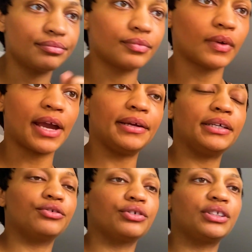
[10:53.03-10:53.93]
Okay,
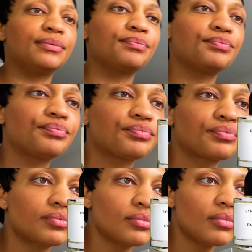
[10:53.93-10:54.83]
interesting.
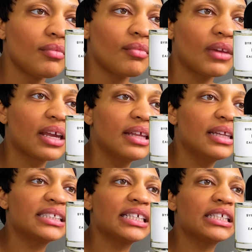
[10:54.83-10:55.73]

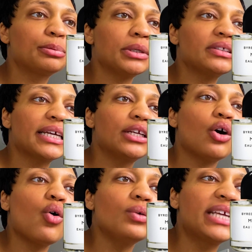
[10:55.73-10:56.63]
They said it smells like an
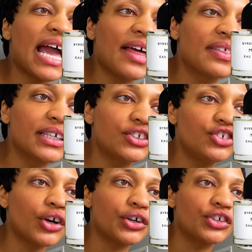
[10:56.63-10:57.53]
old Catholic
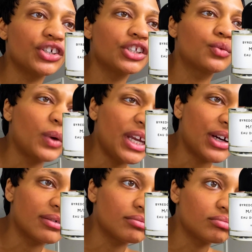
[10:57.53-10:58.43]
church. It's
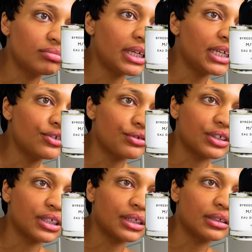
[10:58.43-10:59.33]
weird and
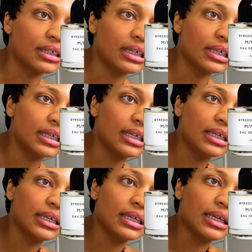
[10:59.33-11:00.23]
interesting.
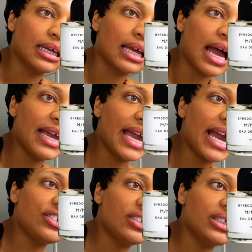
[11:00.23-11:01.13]
I
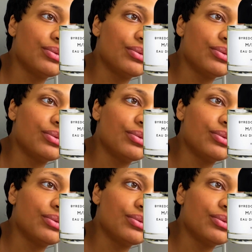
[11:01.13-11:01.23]
actually